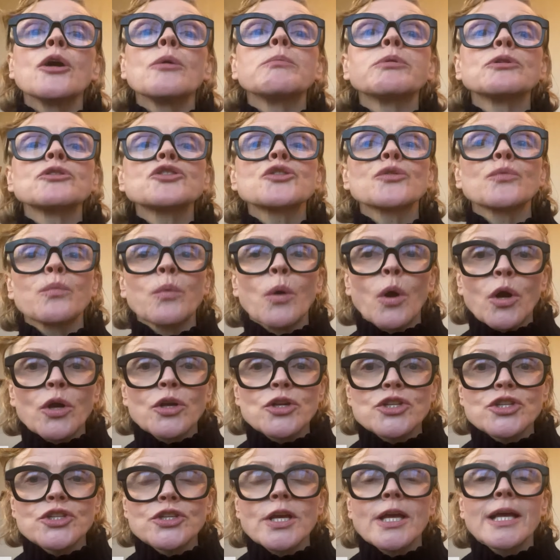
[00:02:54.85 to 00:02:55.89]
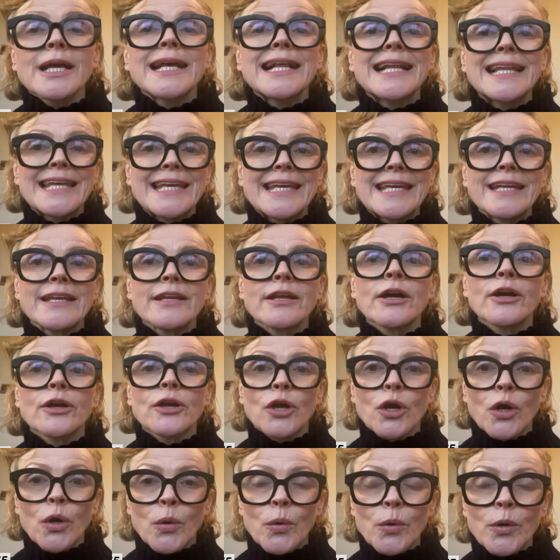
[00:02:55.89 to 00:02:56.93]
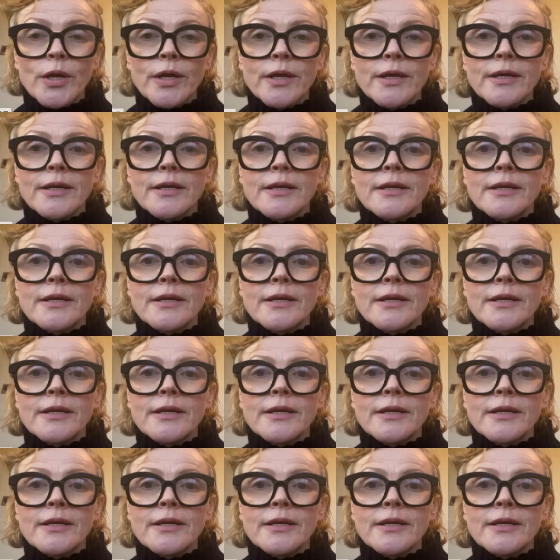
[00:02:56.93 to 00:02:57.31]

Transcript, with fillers: but to wash, clean, and cook.